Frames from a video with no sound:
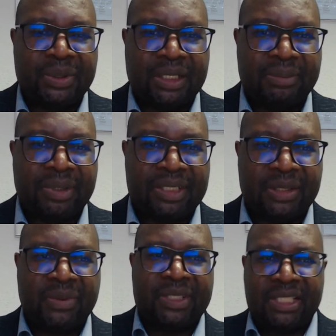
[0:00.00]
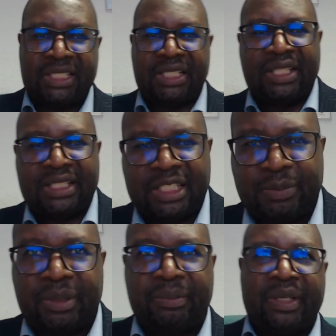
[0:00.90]
about the concession that has
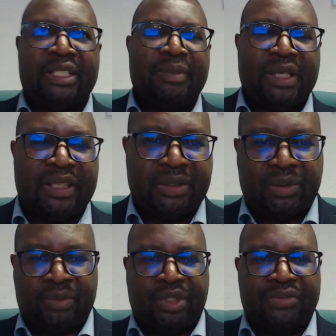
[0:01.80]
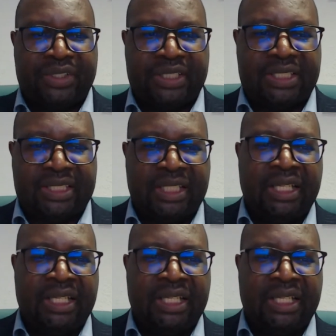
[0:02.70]
been made by the Home Office,